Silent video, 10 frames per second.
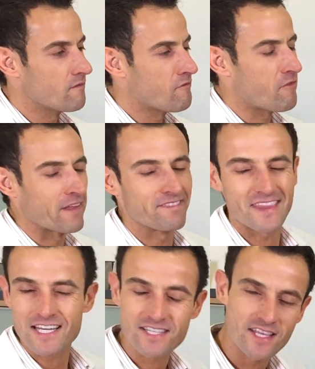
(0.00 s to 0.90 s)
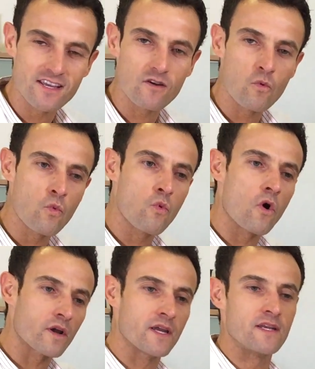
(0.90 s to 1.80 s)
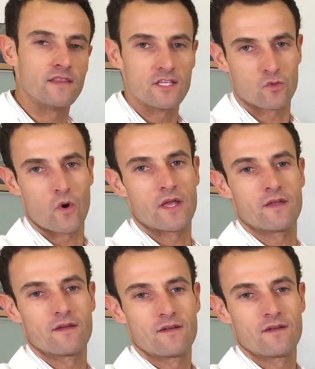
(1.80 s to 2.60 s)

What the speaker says: fantastic working in this way.